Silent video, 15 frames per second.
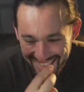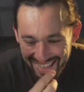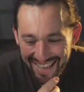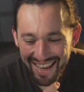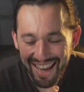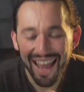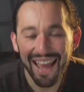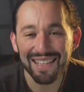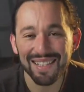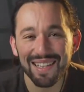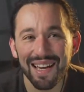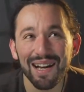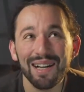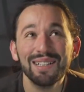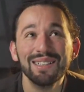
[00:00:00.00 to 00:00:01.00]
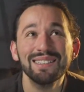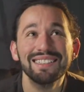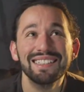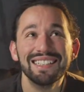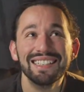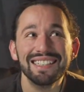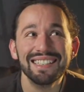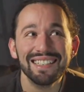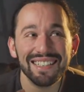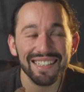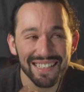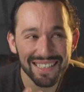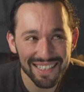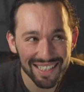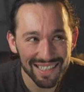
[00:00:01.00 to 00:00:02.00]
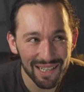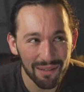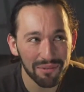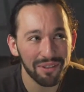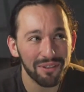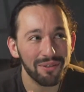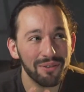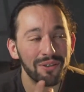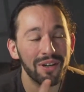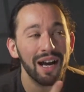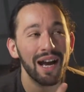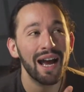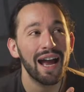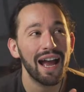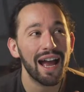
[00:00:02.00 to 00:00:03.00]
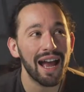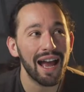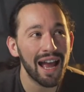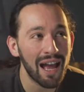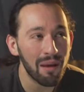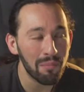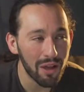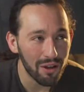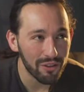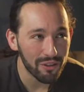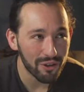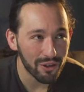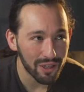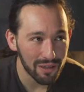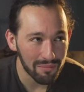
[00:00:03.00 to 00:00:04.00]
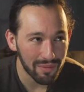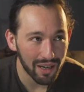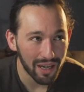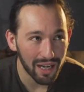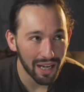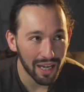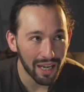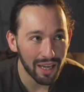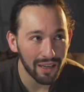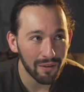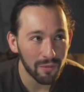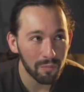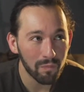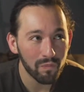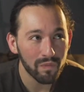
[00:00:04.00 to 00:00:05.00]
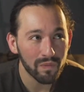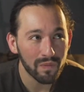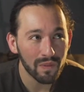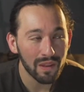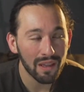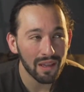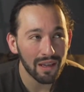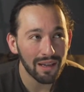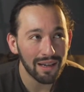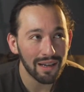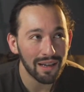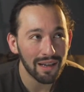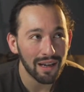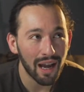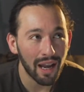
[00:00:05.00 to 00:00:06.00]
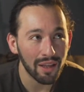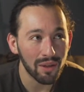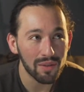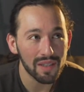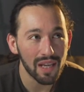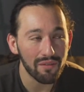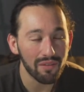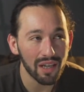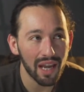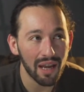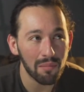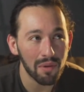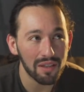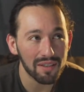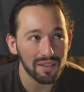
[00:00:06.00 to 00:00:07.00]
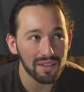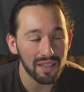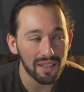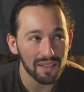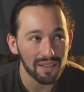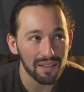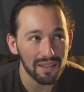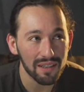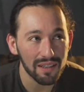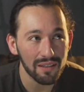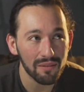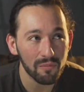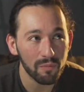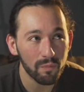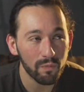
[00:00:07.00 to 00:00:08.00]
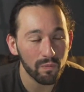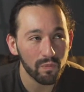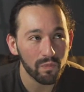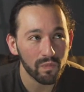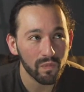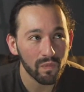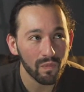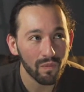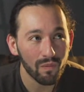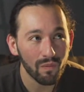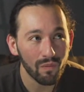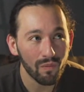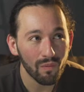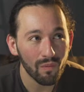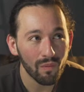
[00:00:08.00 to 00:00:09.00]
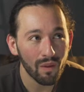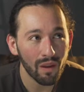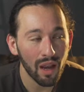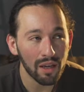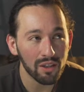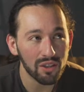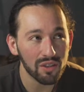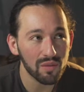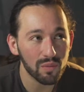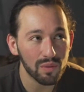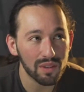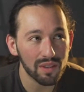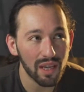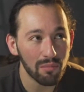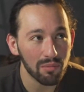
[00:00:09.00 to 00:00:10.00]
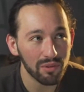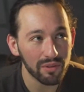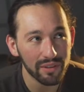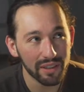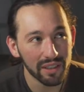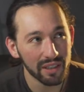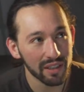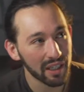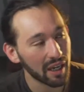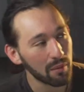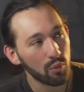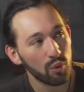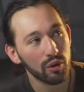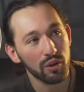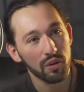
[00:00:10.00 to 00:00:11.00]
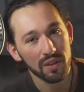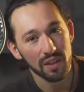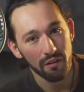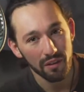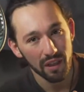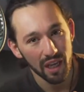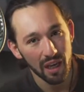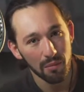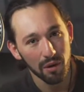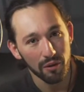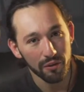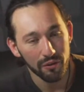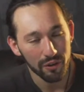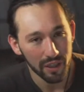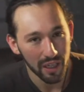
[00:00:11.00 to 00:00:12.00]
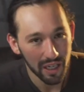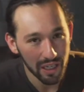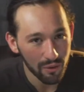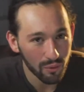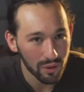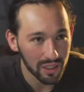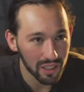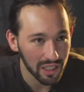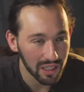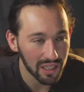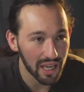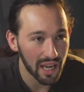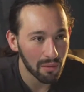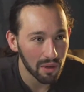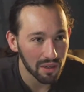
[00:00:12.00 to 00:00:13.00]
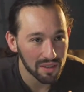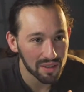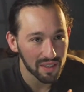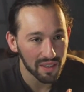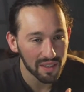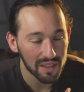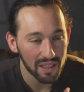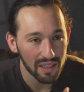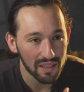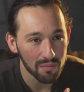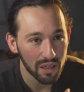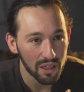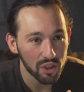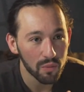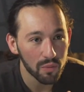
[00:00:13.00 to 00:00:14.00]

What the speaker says: SL60W, ML30 by. I used to have an ML60. I just was able to get more use out of the ML30. I didn't really need the ML60 as much.